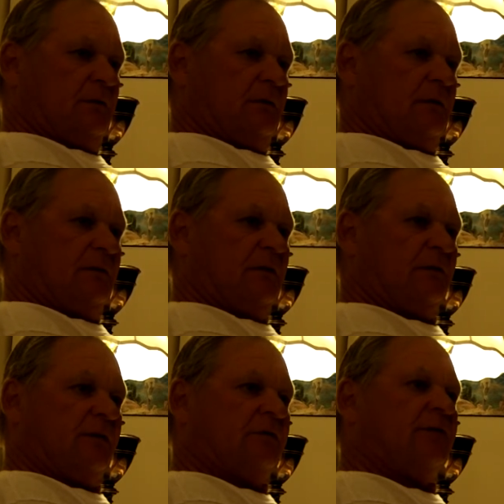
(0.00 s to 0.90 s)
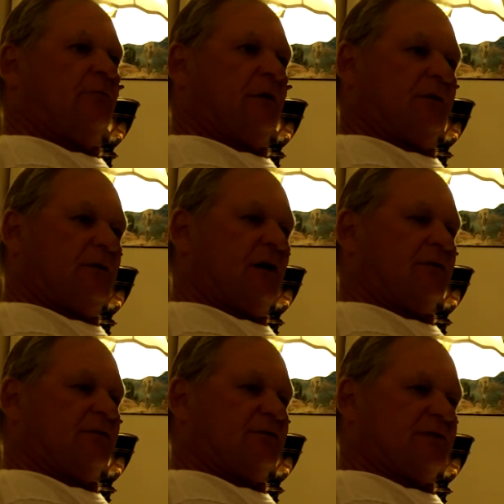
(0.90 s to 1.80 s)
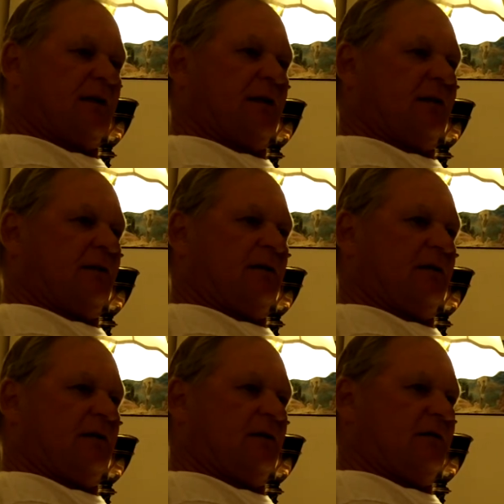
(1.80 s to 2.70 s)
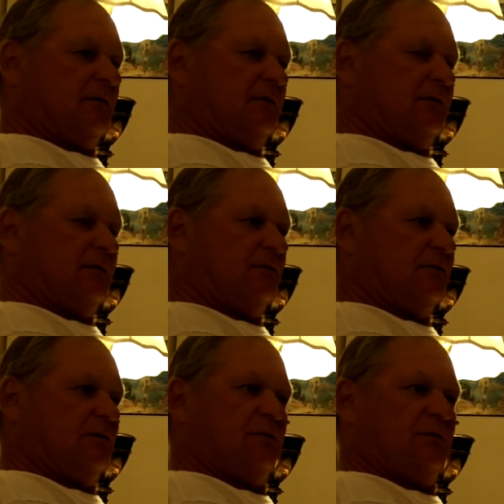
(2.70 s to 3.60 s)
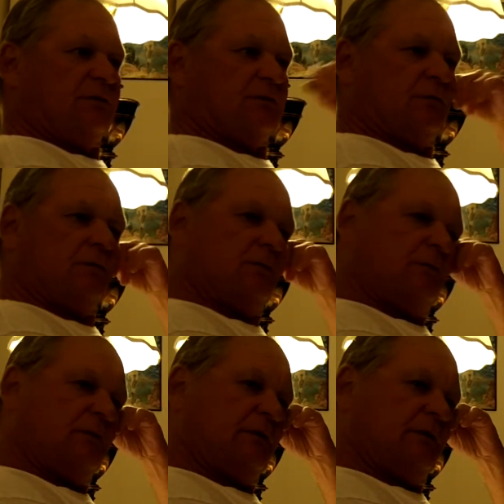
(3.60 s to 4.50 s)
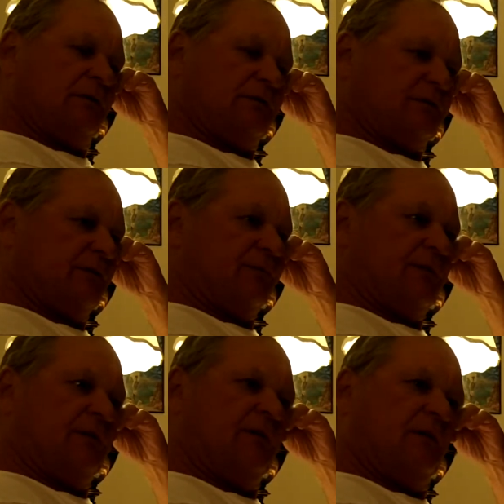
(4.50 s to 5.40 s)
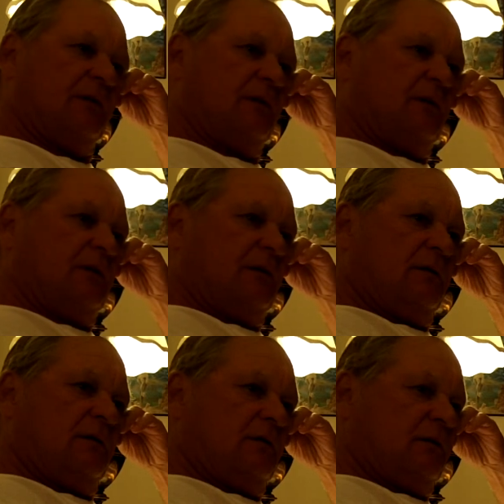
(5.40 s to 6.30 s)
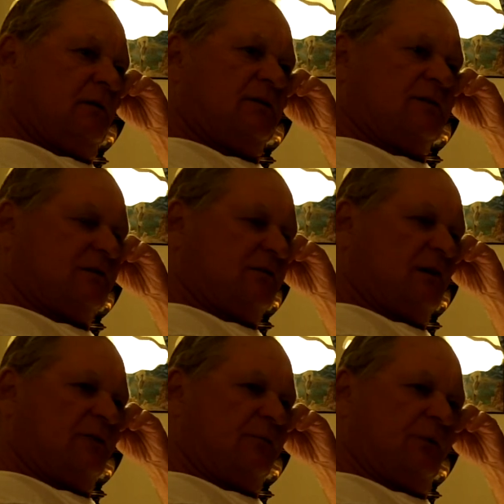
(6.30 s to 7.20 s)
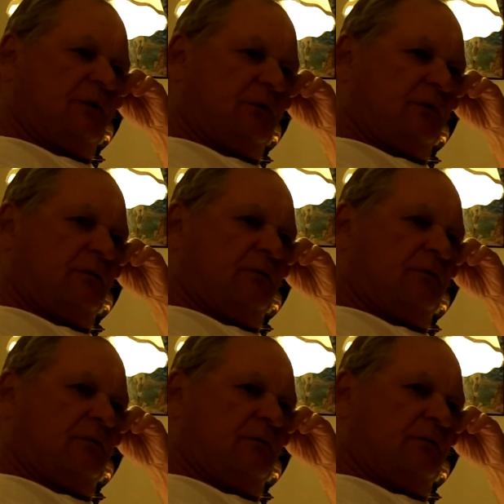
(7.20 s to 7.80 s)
And I heard one doctor say, I don't know what's going on. There's something, this is not real.